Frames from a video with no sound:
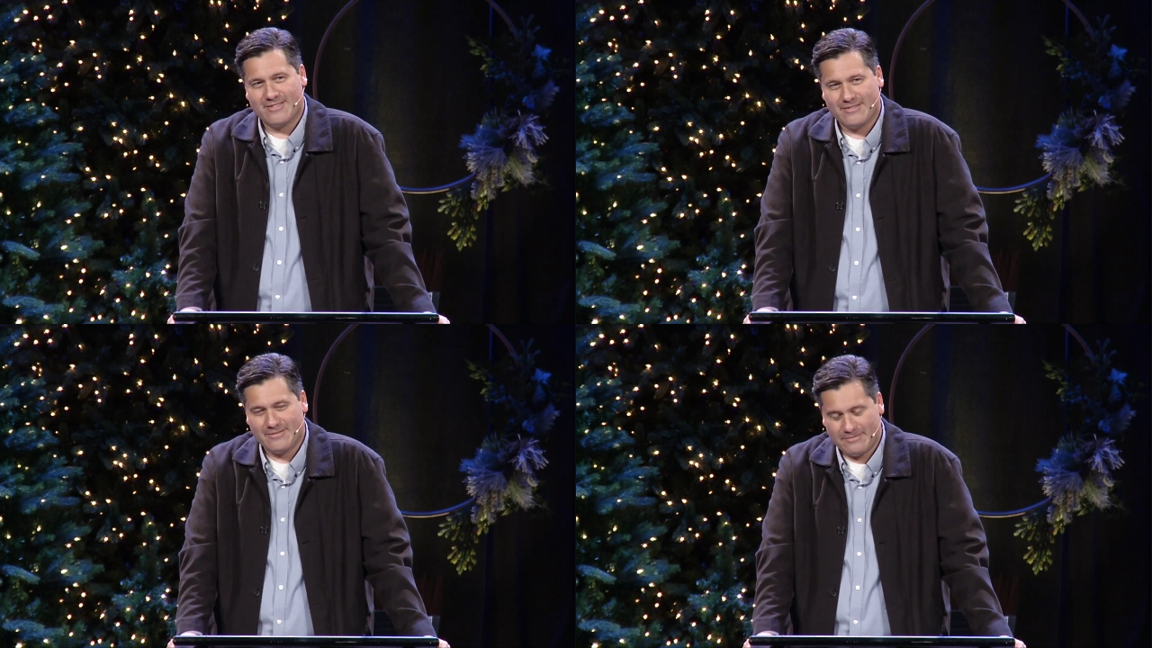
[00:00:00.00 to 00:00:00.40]

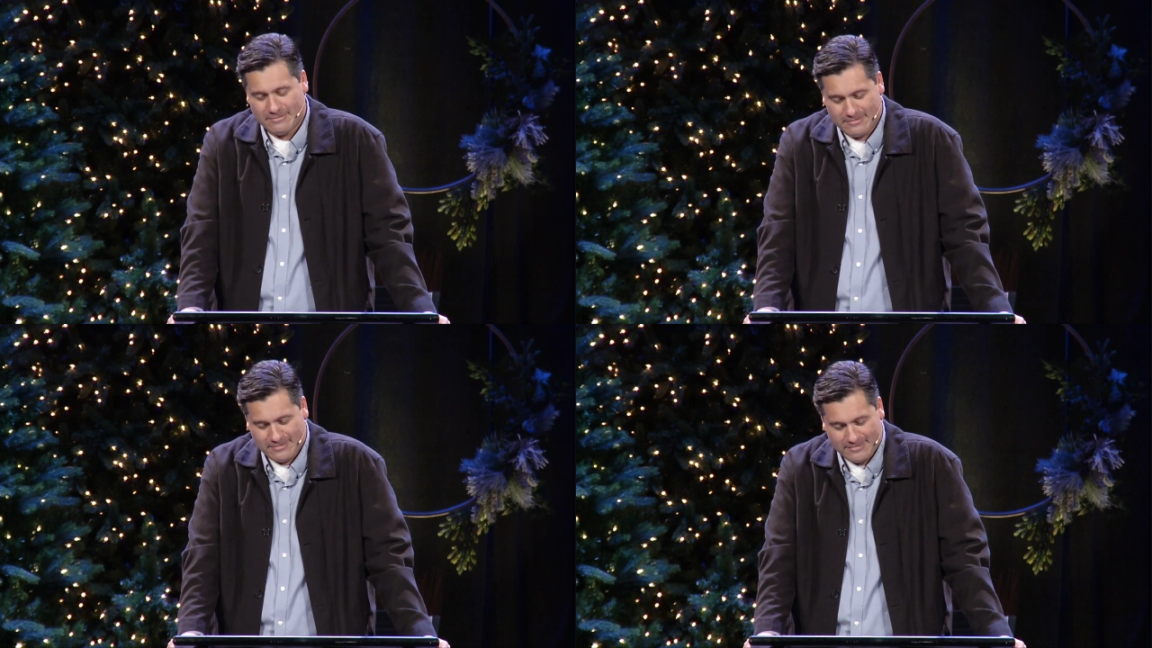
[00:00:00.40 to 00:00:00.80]

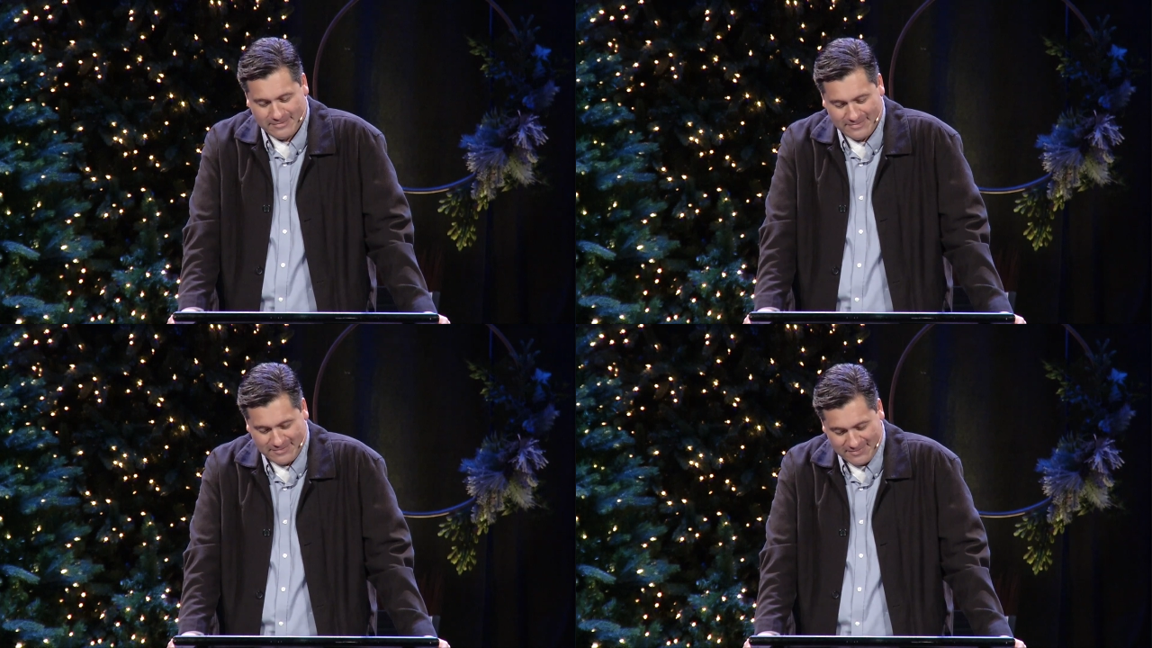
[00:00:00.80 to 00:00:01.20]

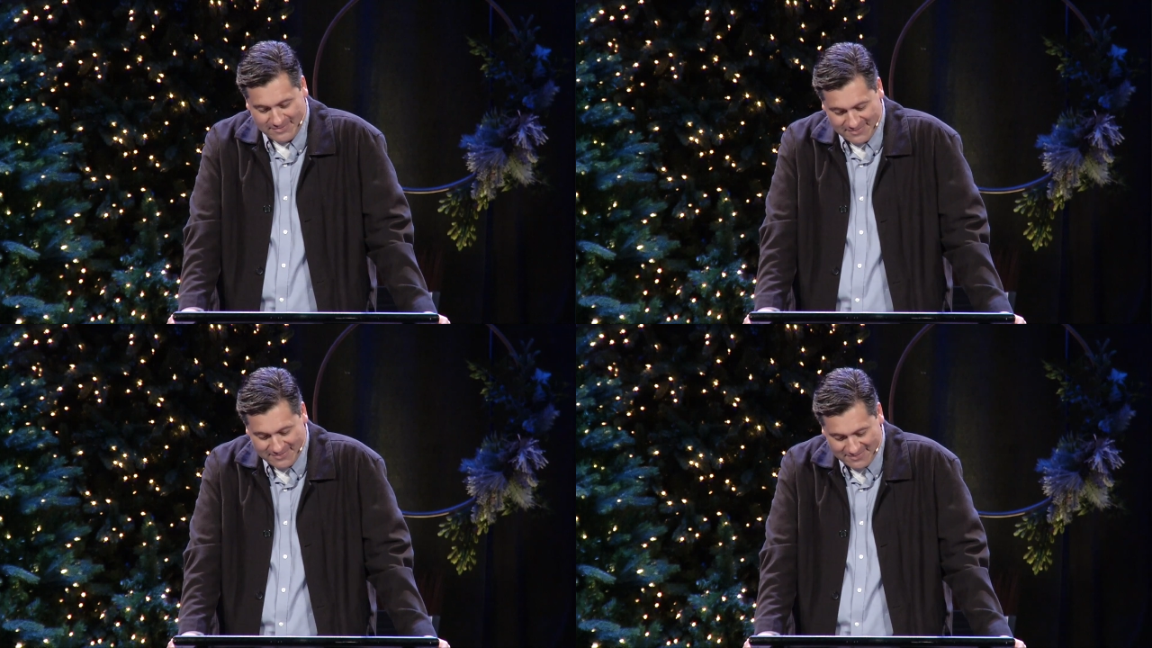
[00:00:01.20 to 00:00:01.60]

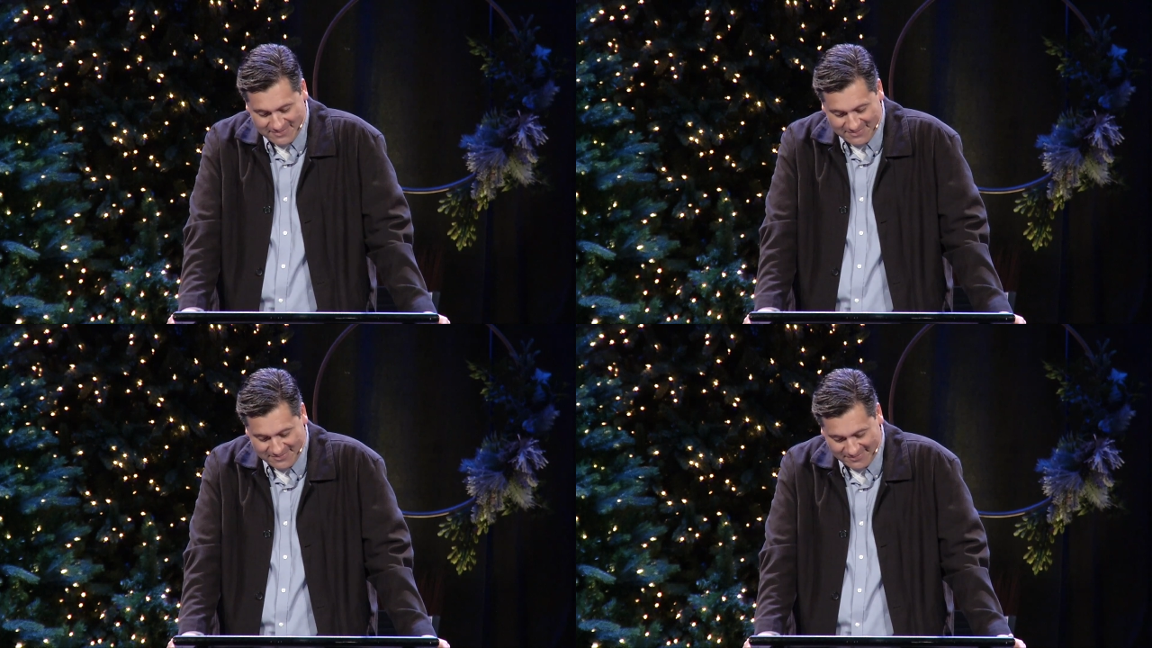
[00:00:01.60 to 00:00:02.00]

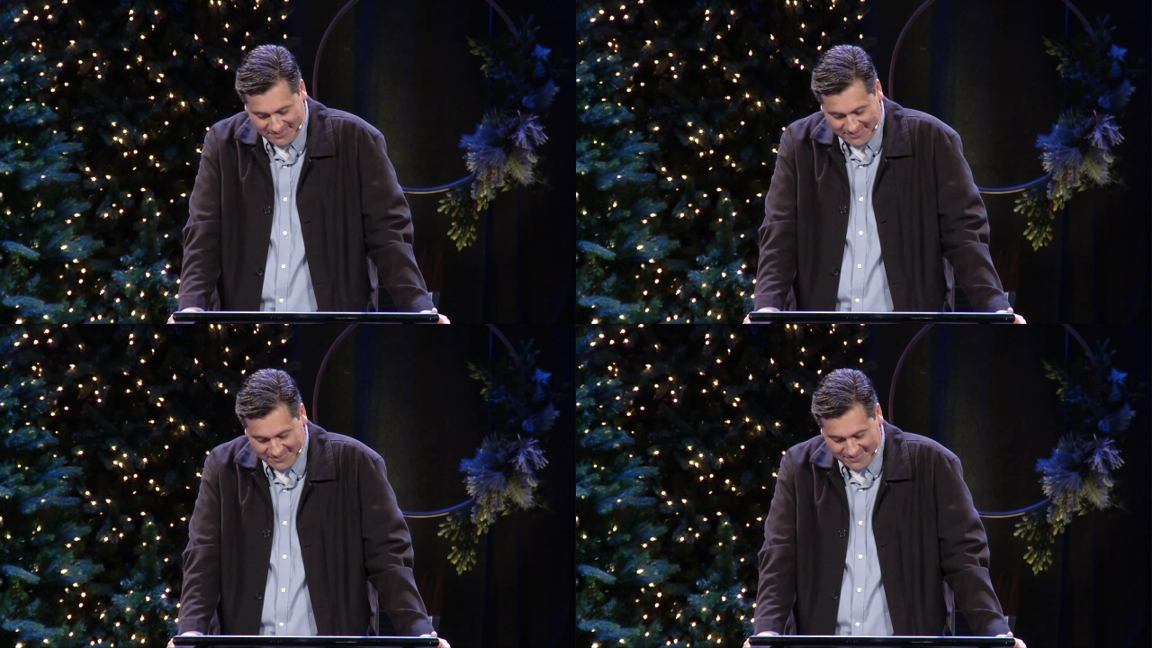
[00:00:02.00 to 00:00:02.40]

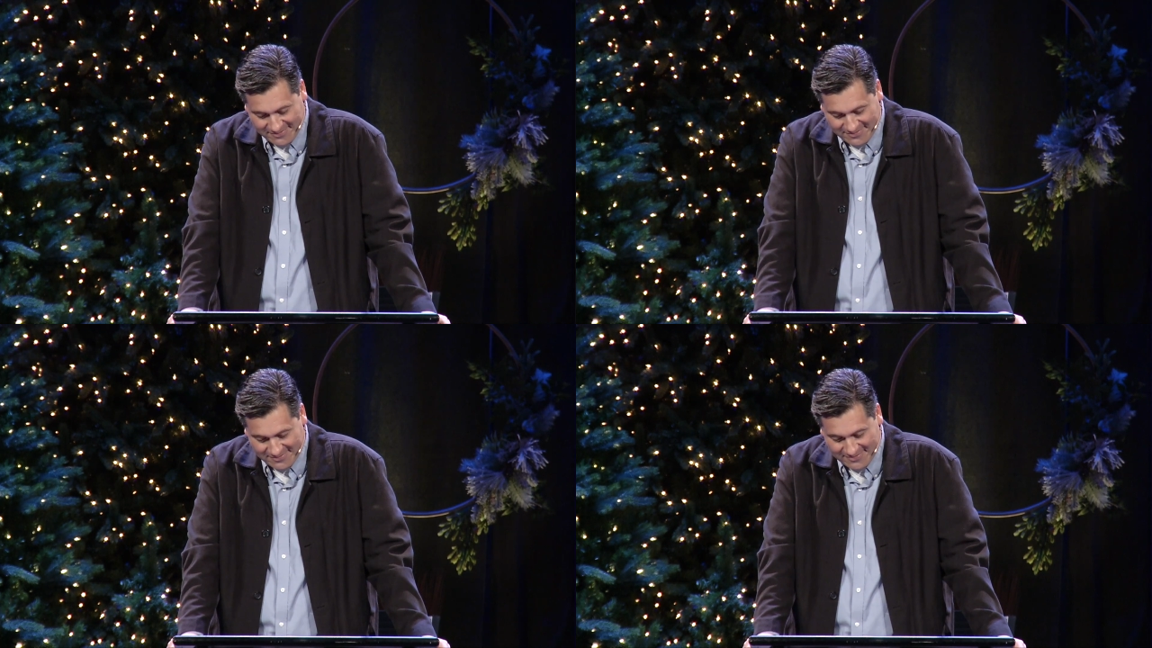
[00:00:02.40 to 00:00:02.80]

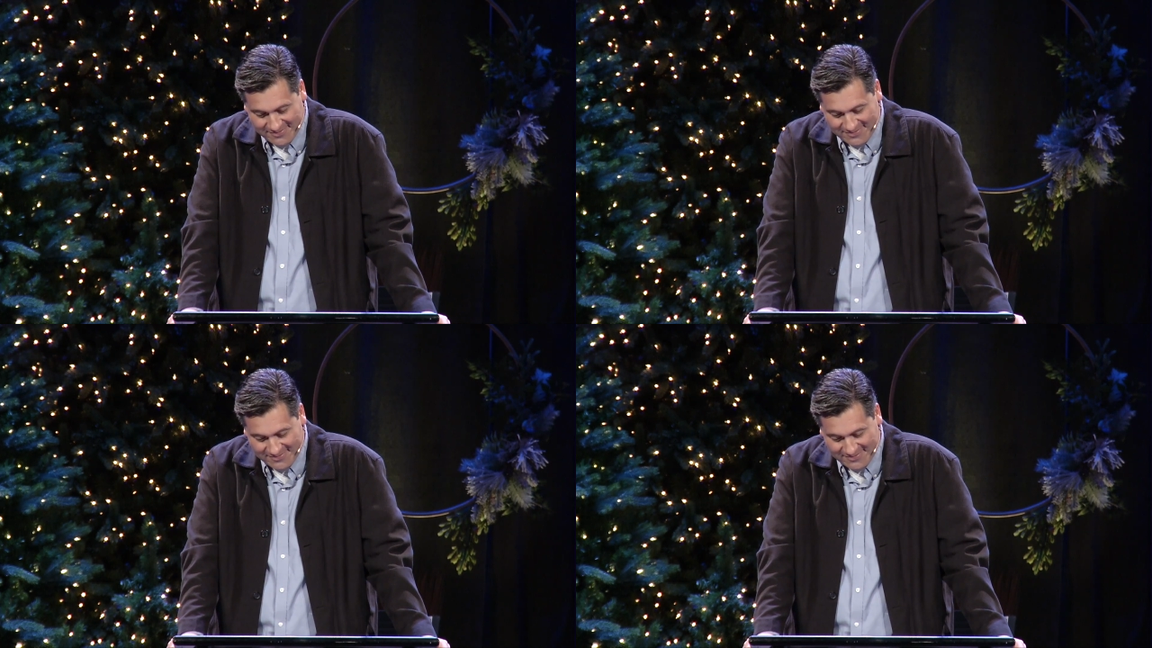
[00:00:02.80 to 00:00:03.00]
[no speech]